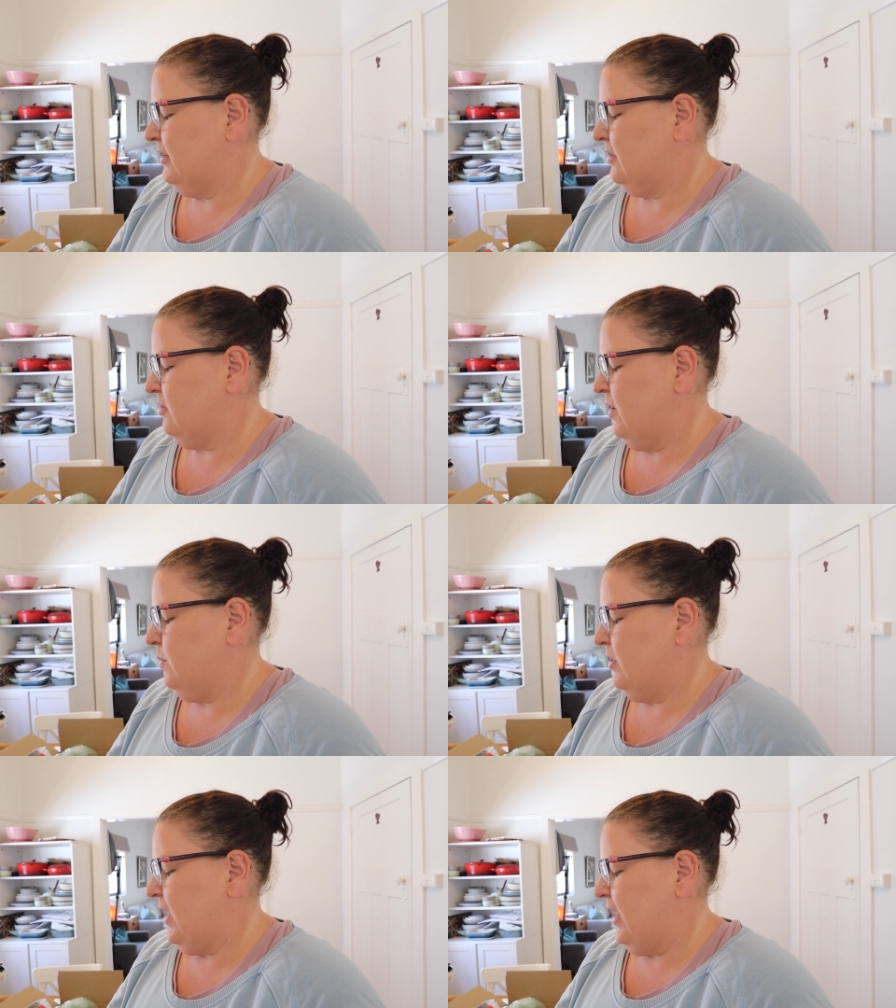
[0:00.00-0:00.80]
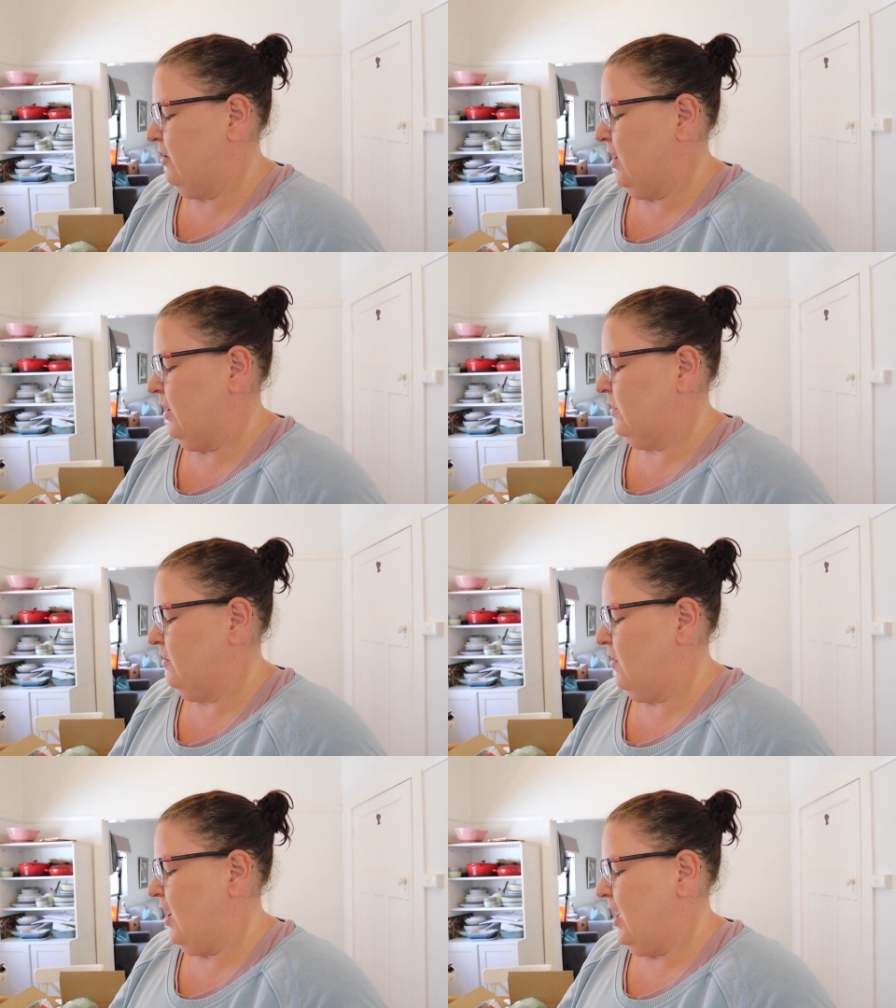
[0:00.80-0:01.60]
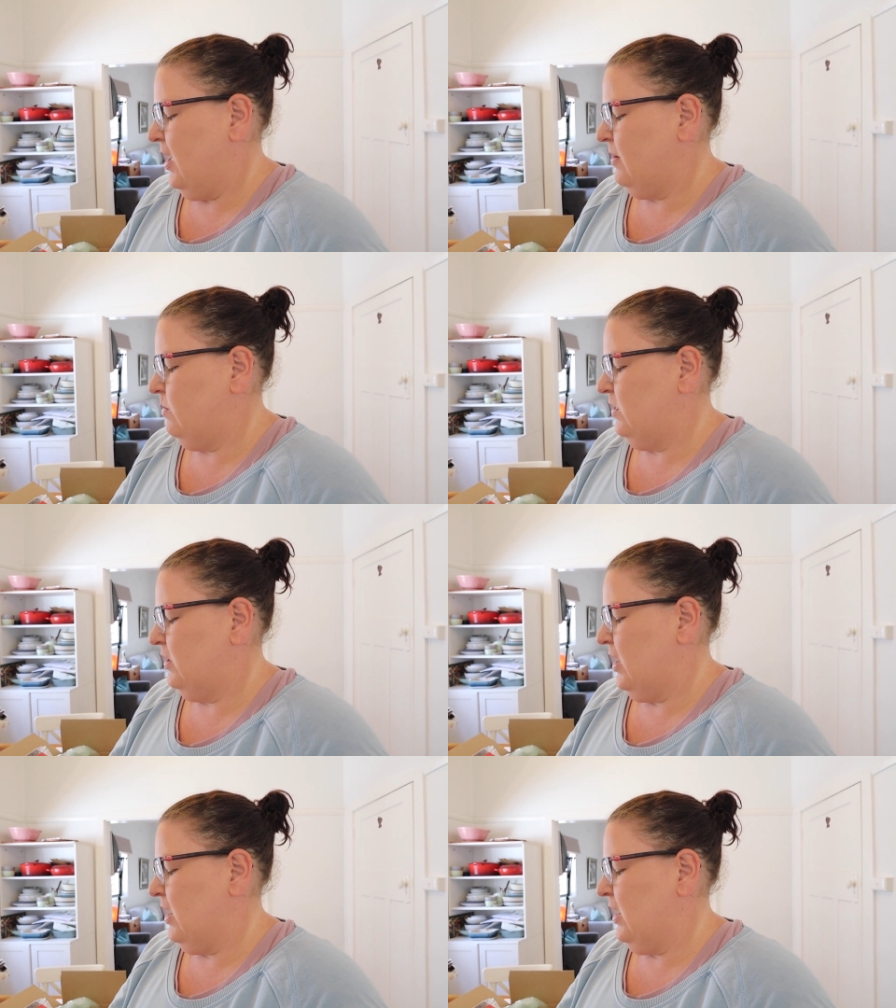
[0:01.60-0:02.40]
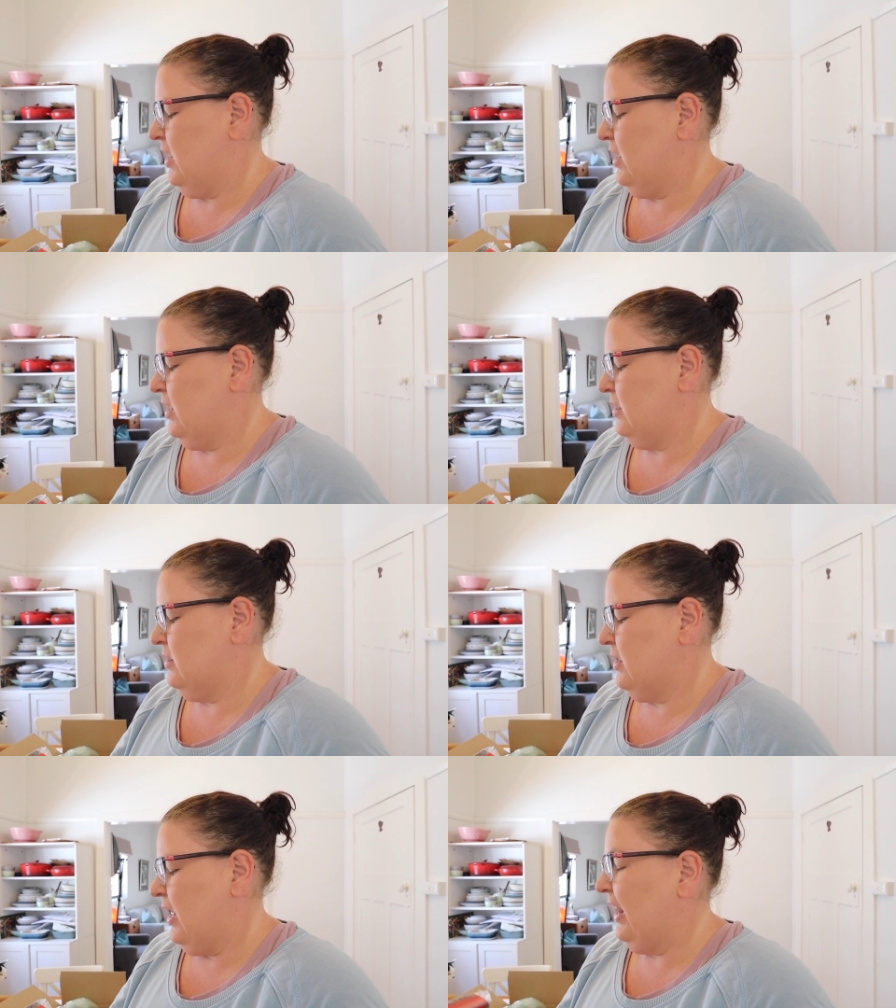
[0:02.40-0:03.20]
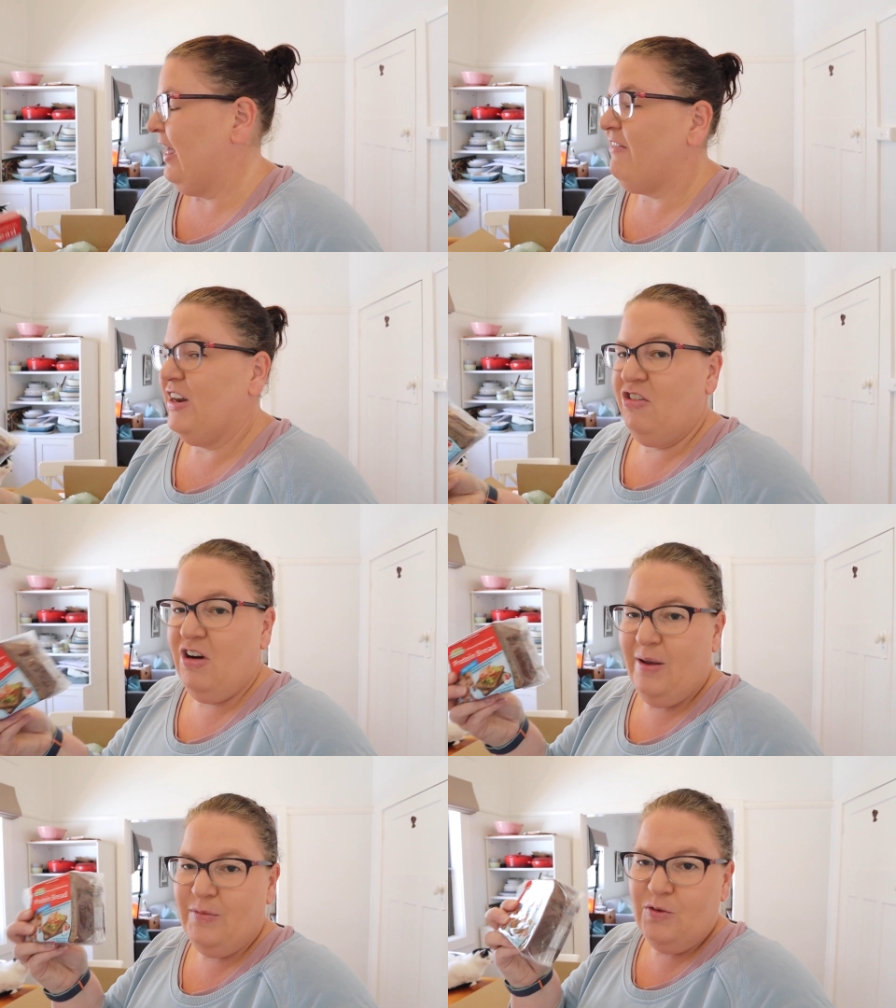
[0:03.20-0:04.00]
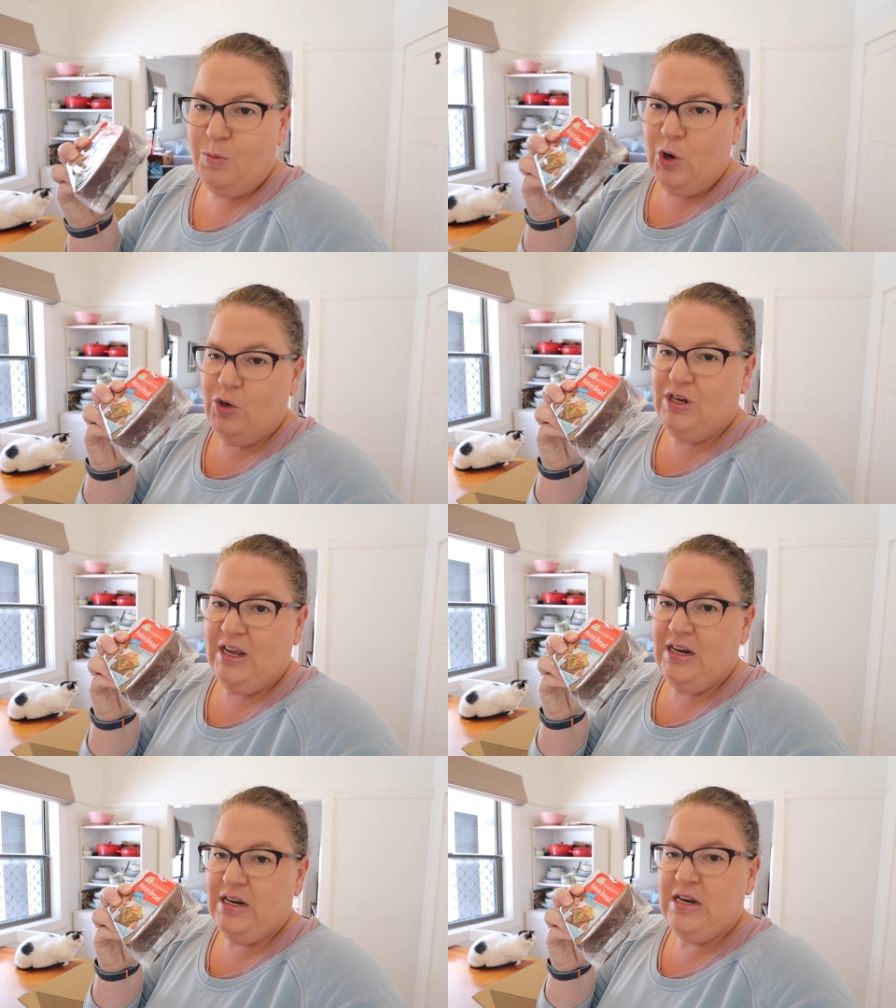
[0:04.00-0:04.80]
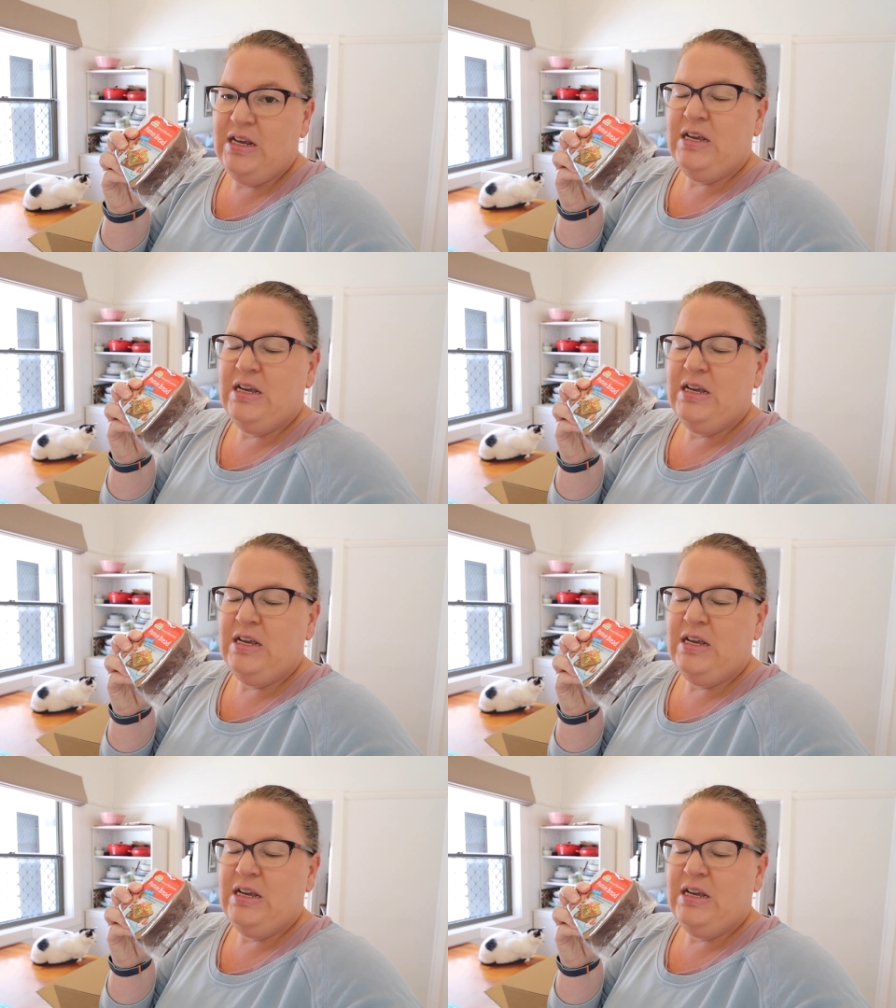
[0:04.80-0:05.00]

it's 3.8 grams of carbs and 11 grams of protein.